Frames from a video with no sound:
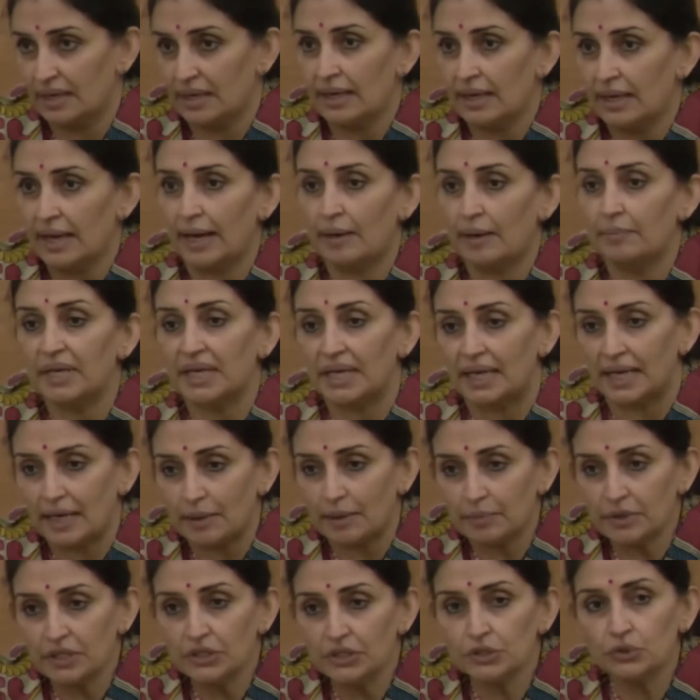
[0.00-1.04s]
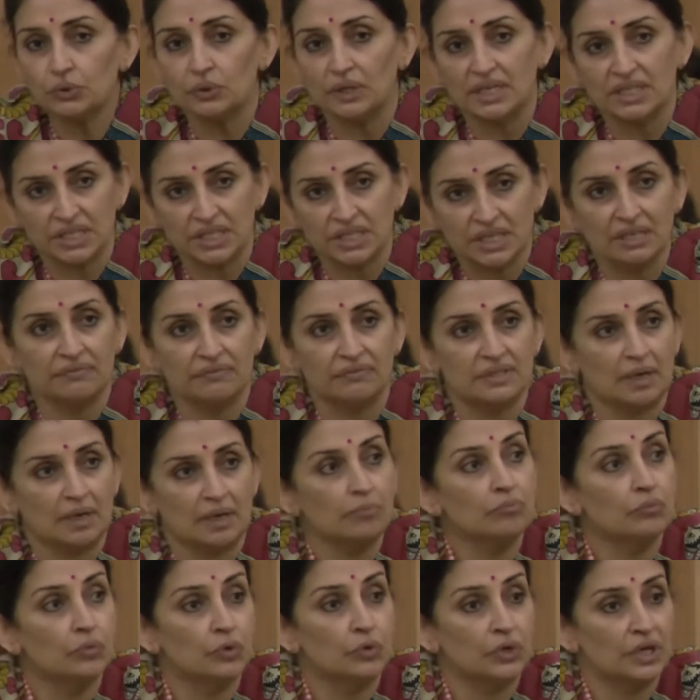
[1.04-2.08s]
have been able to achieve
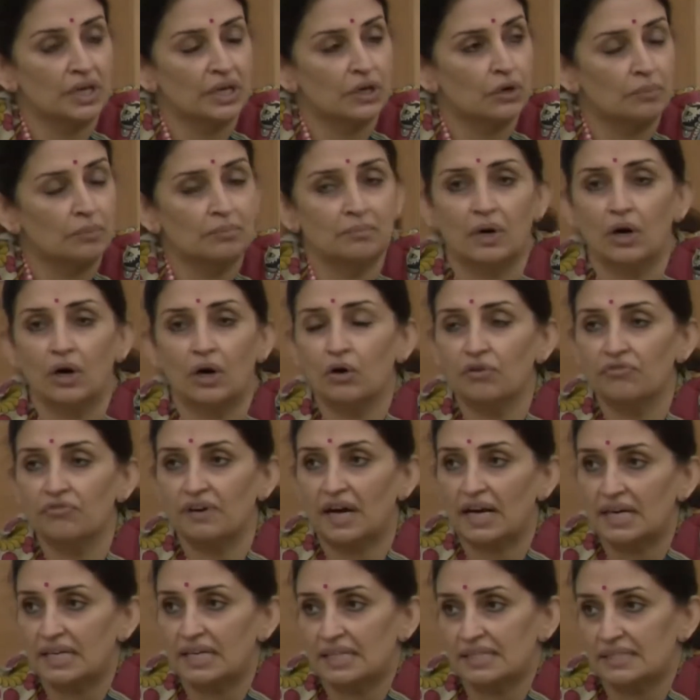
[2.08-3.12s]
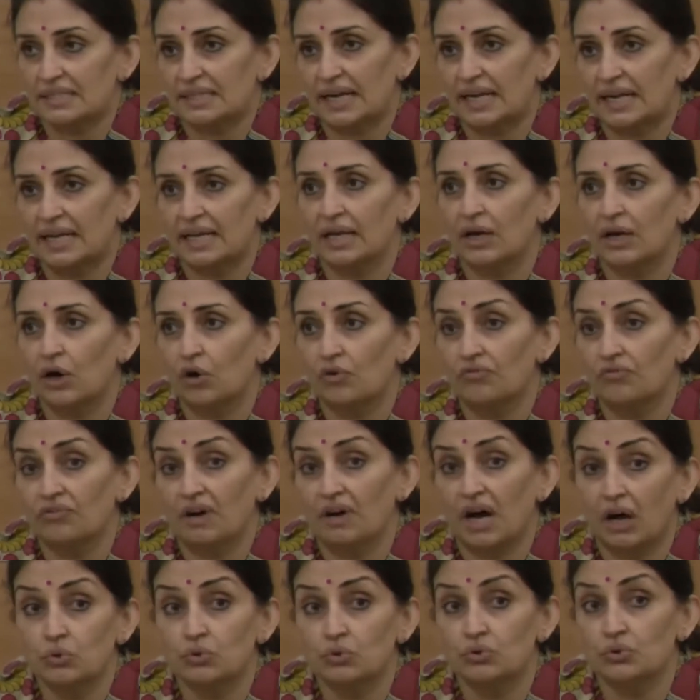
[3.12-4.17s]
some modicum of understanding of
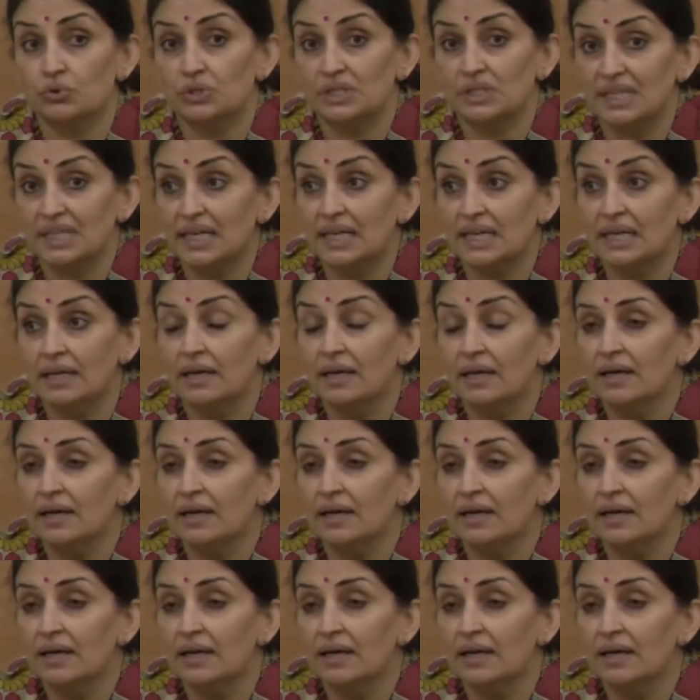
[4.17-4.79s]
how to deal